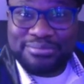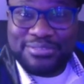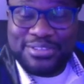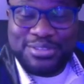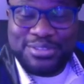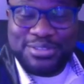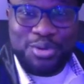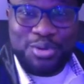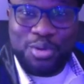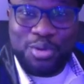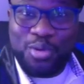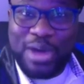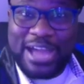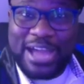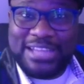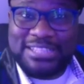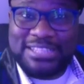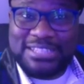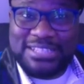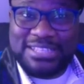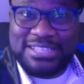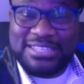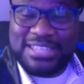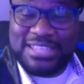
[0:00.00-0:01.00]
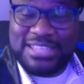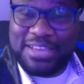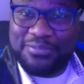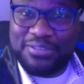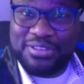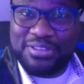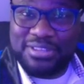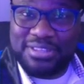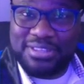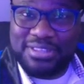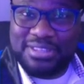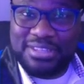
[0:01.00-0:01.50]
Snow White and the
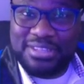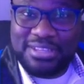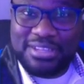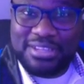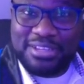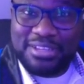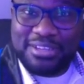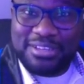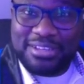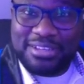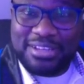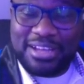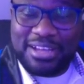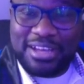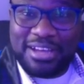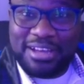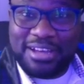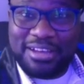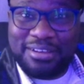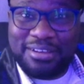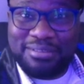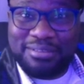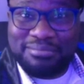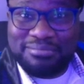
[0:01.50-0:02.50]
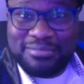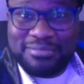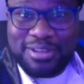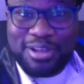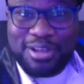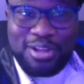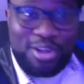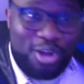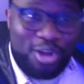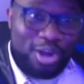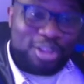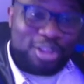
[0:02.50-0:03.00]
seven uh,
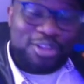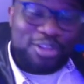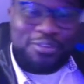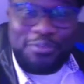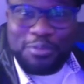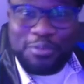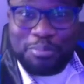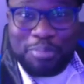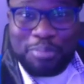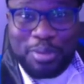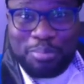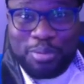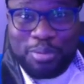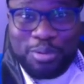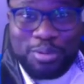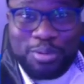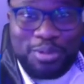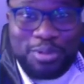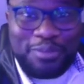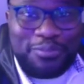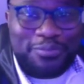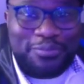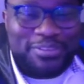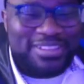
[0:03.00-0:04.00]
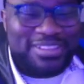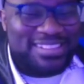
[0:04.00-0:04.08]
colorful people of